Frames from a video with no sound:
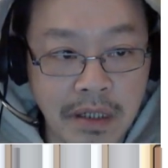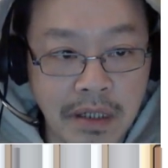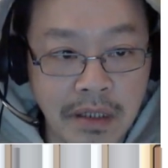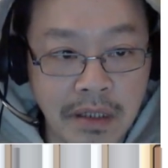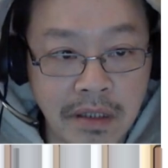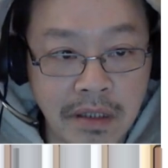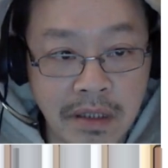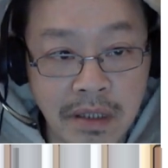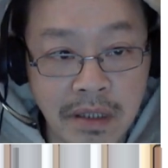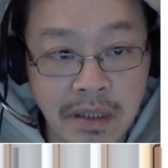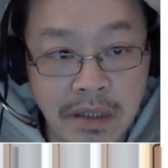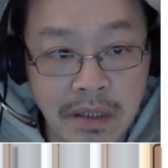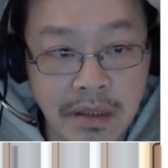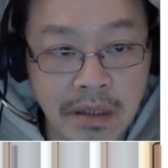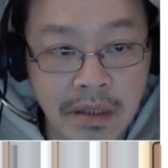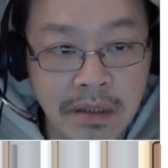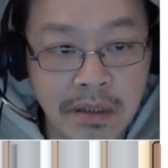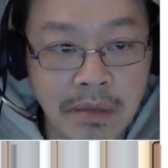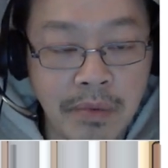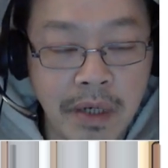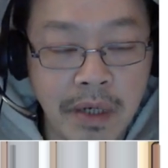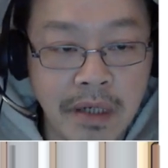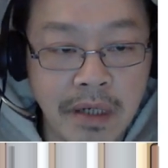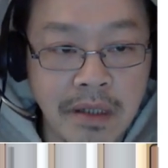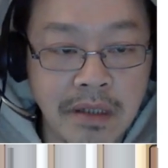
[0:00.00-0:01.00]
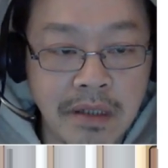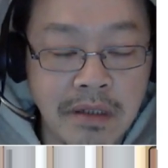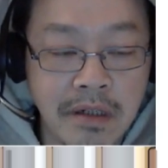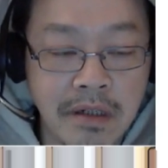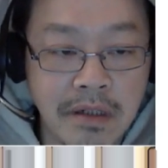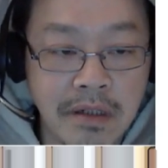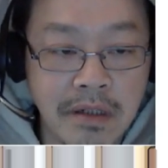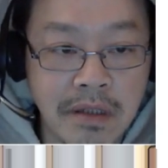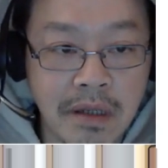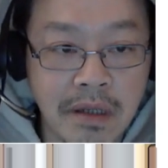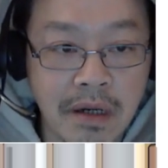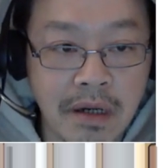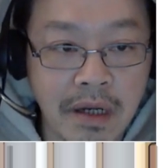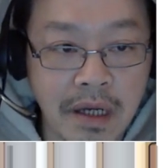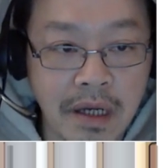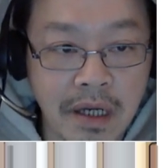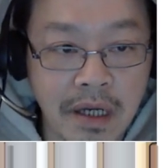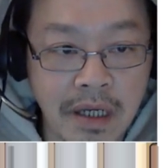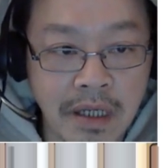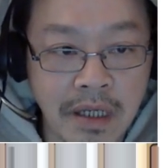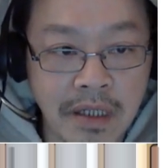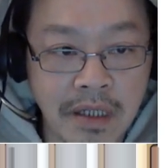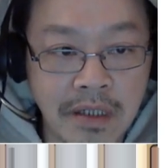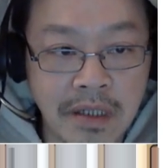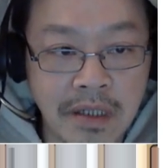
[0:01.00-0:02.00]
This part is just a
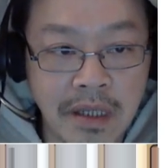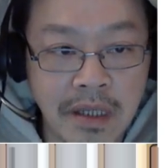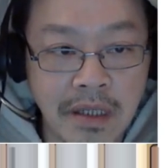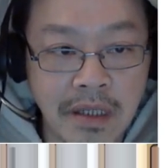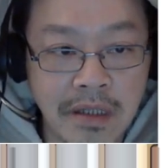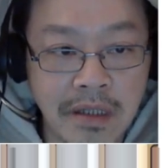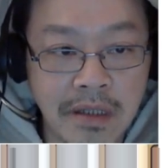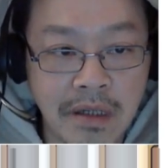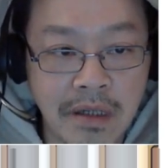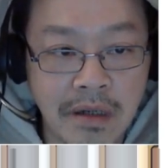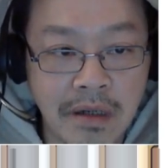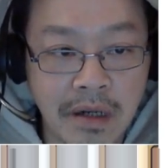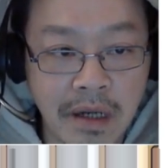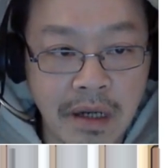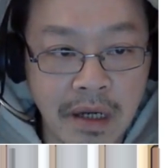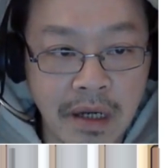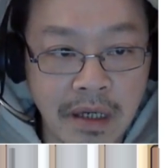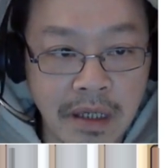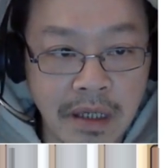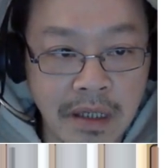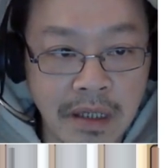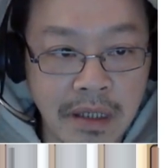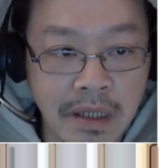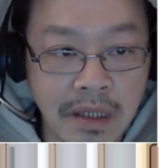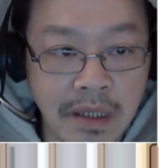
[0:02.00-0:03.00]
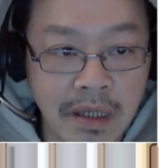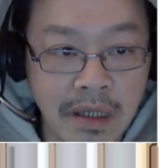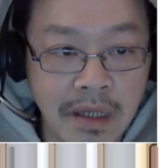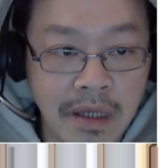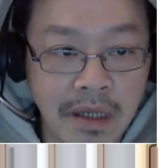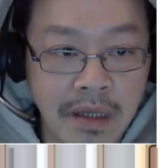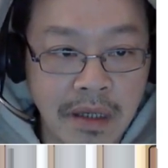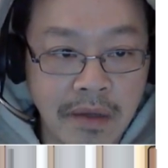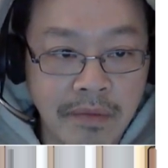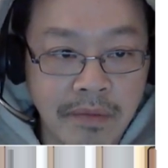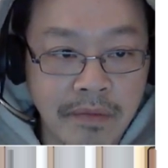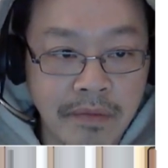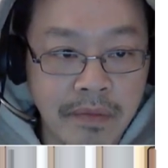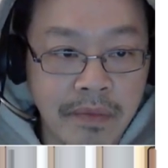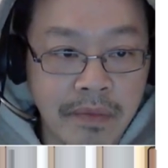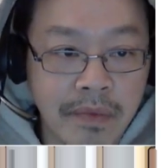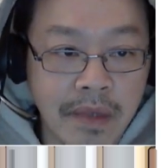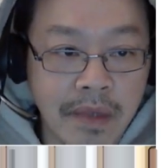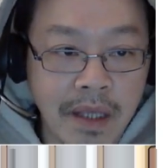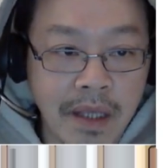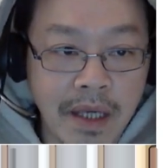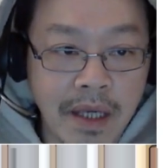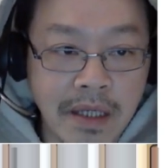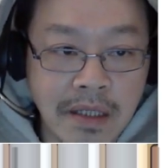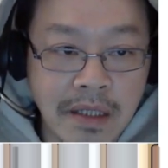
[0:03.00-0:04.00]
line. It says align
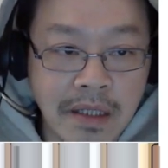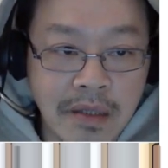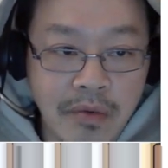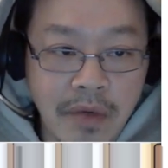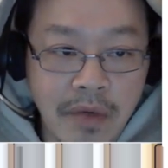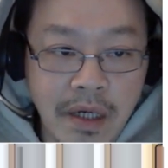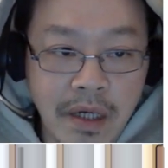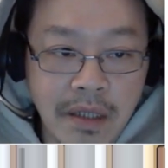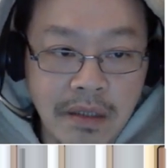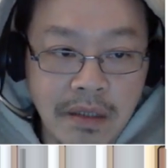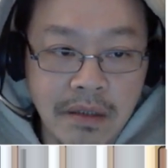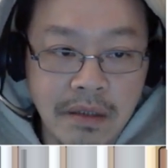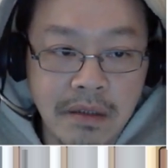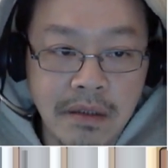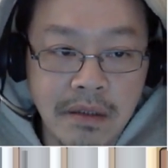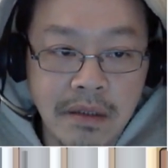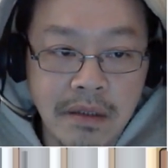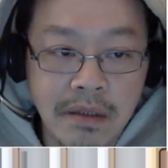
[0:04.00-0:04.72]
x1,